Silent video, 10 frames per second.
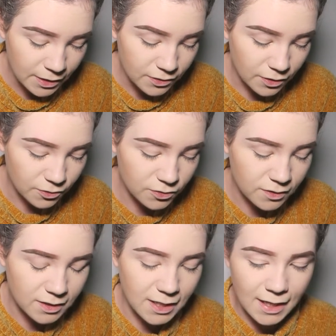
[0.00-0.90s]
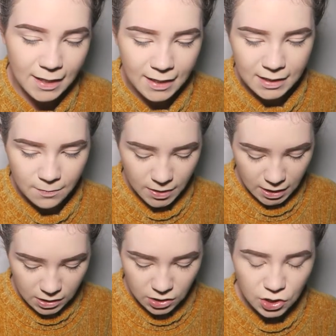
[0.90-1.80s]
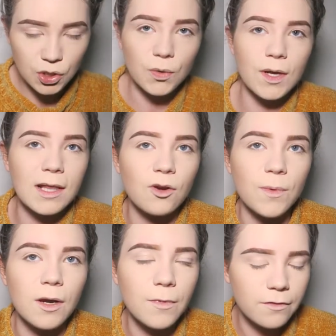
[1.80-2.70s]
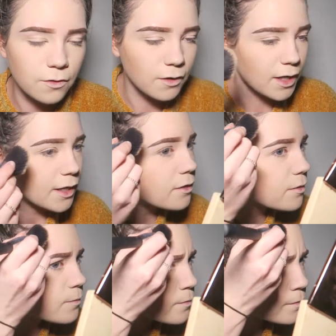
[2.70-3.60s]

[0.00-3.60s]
So just a tiny bit to do a little bit on my forehead.